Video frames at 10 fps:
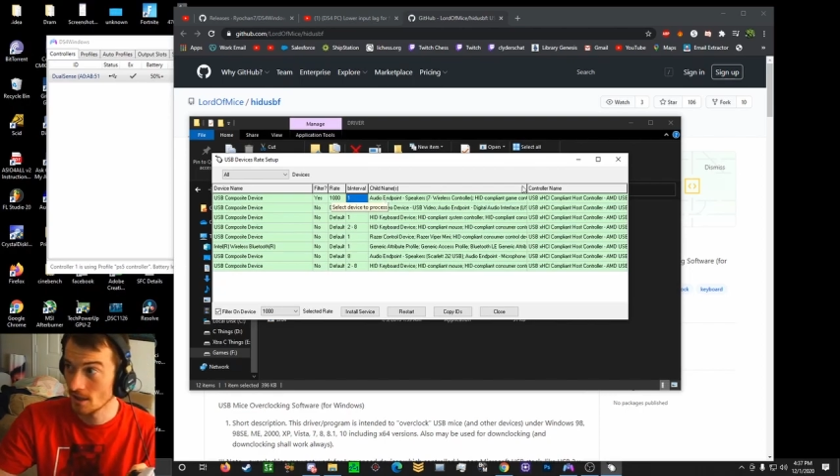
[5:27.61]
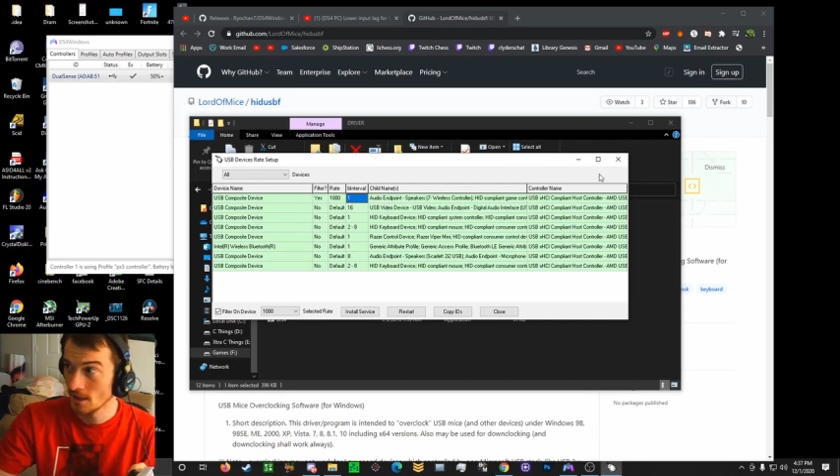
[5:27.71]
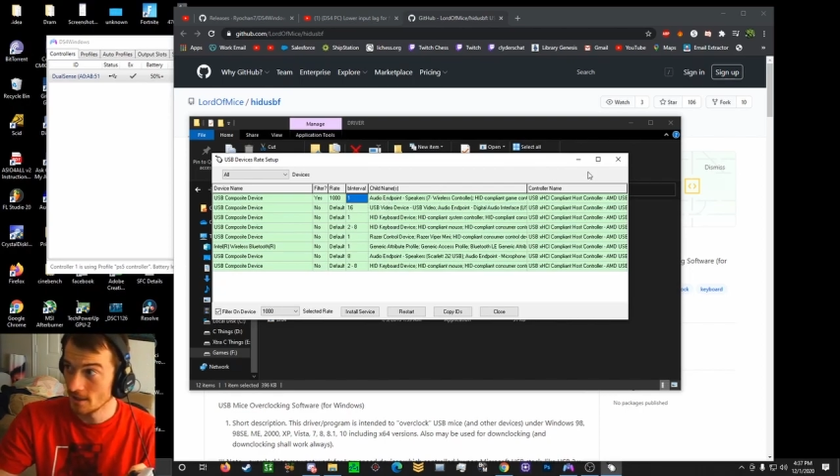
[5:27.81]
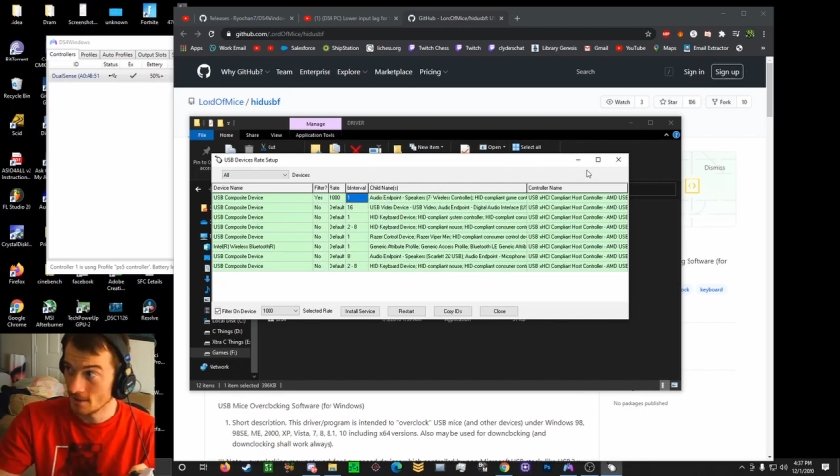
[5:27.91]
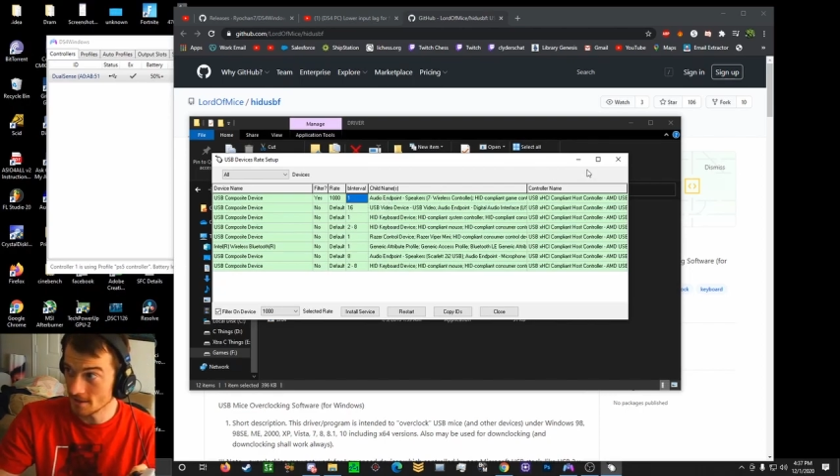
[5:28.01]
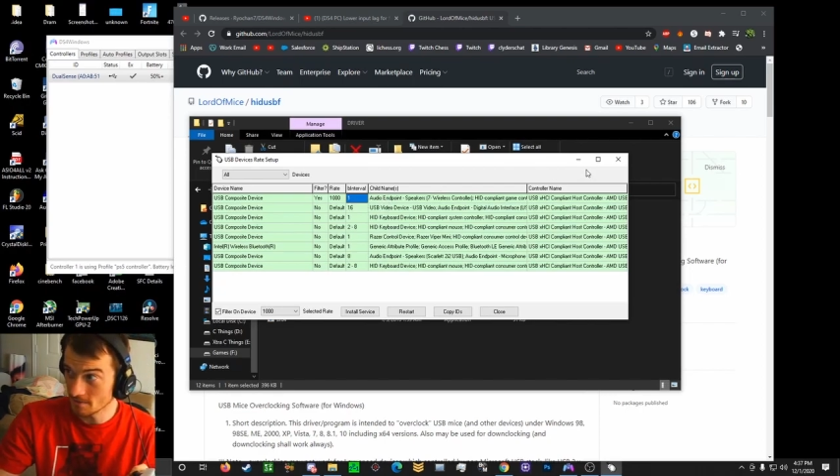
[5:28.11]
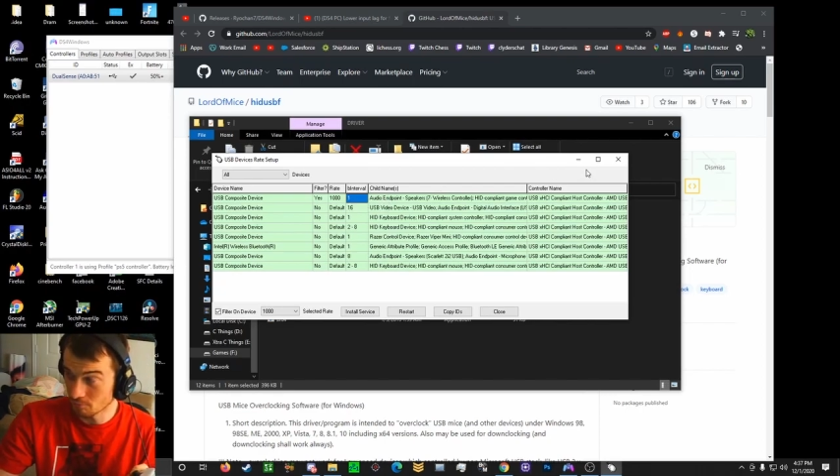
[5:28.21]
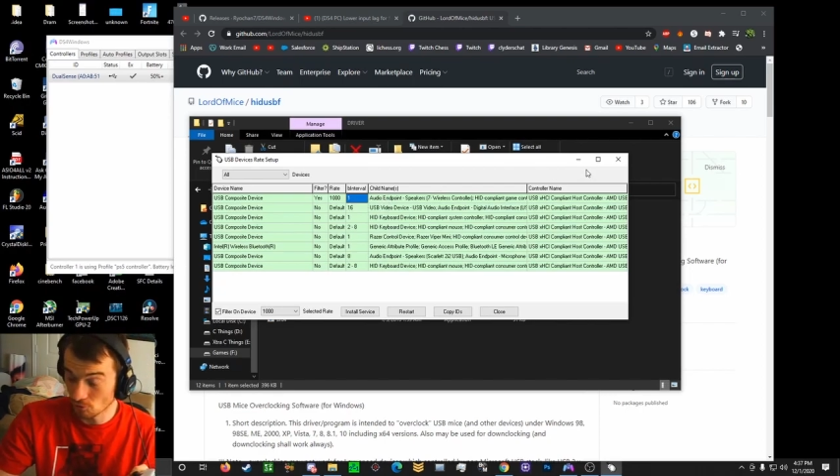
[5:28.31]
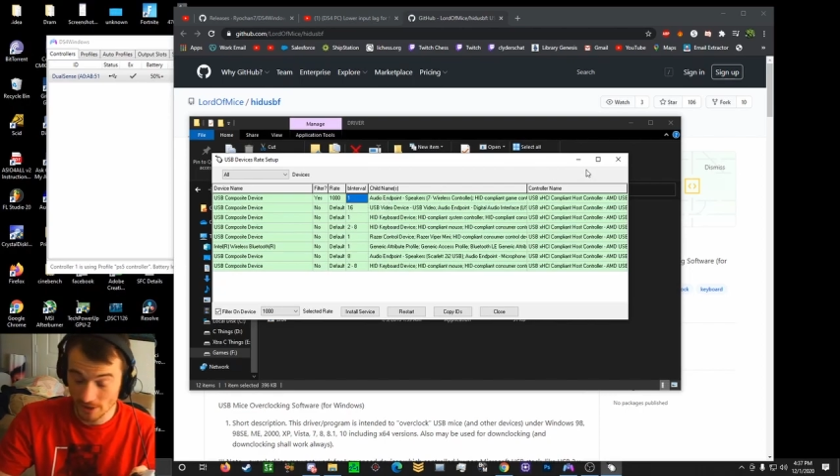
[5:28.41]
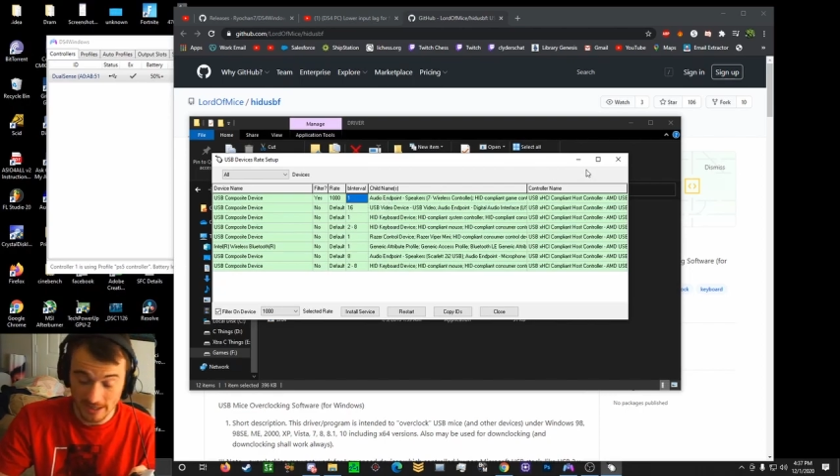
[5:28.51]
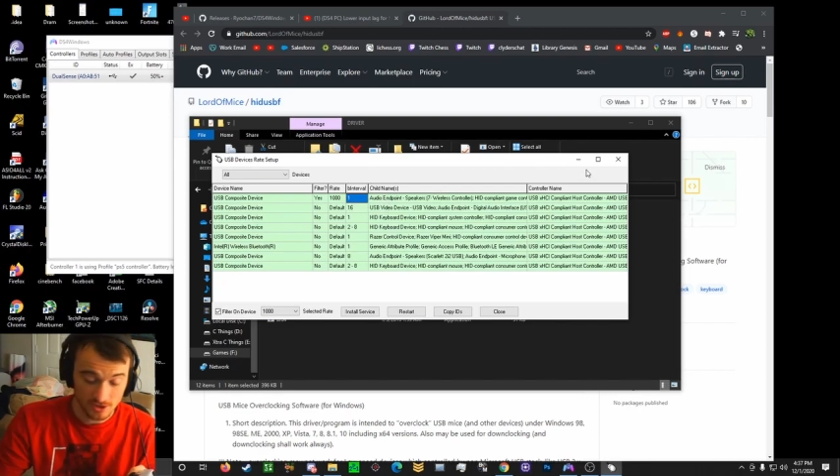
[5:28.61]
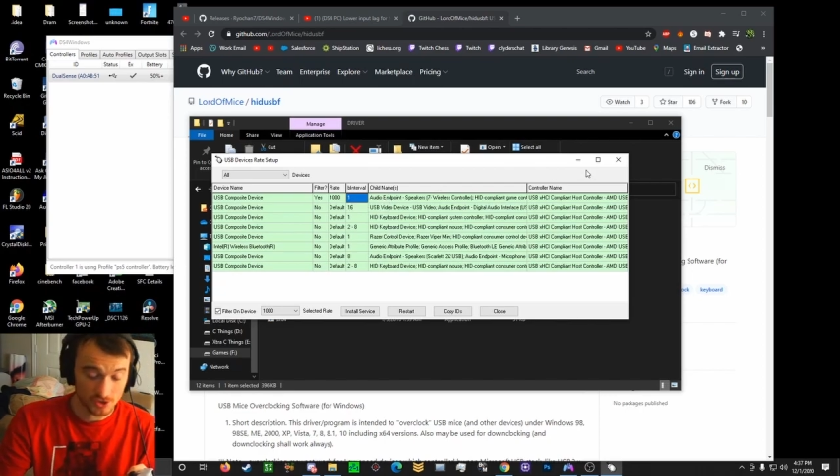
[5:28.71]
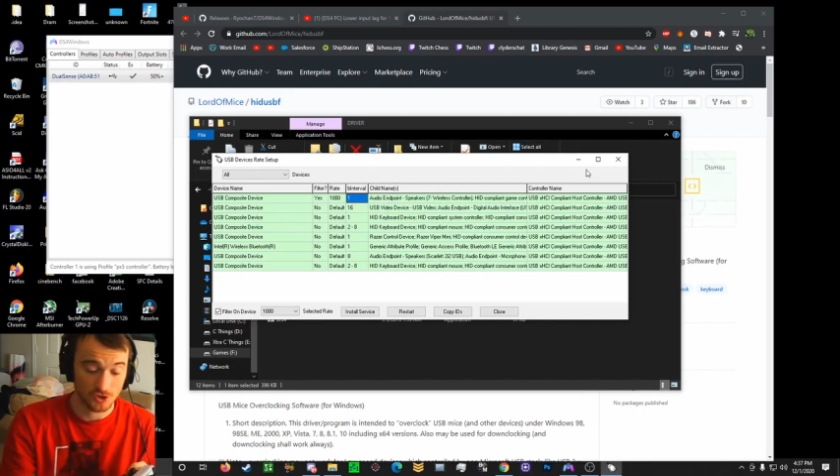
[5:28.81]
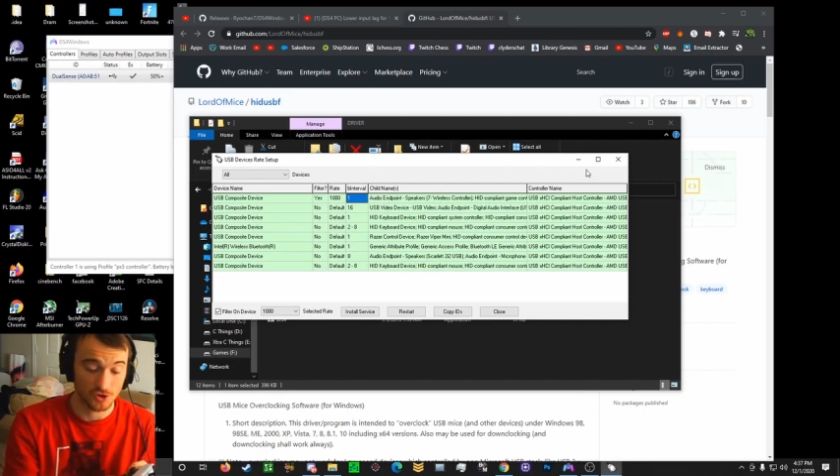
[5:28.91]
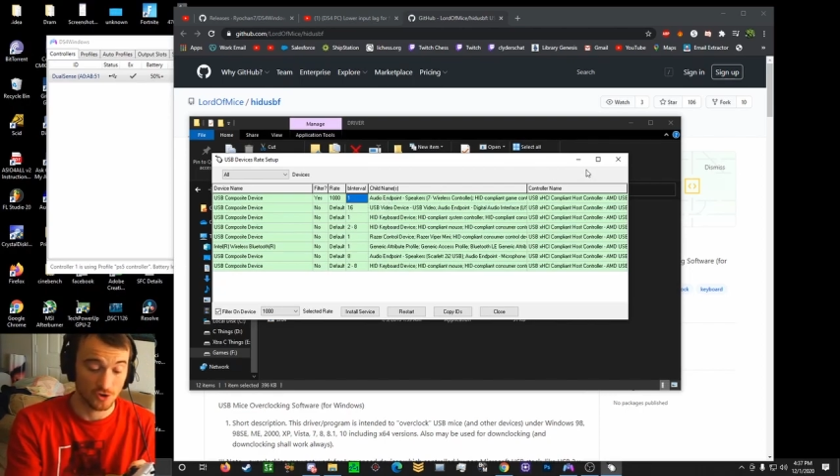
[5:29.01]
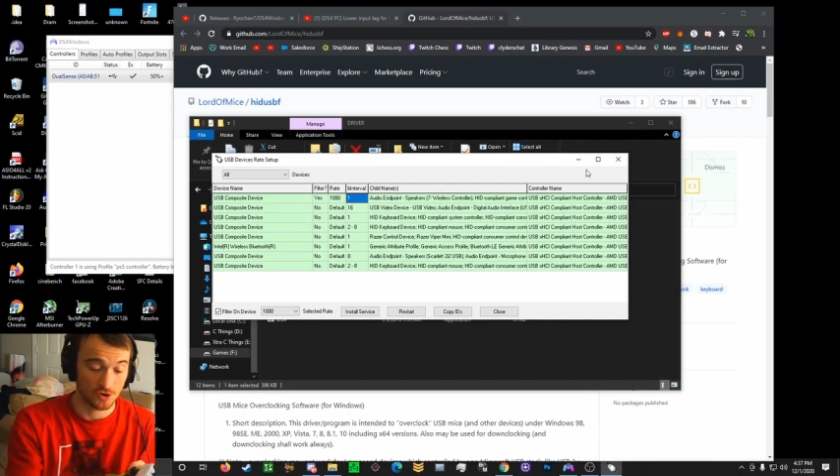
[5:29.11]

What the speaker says: This brings your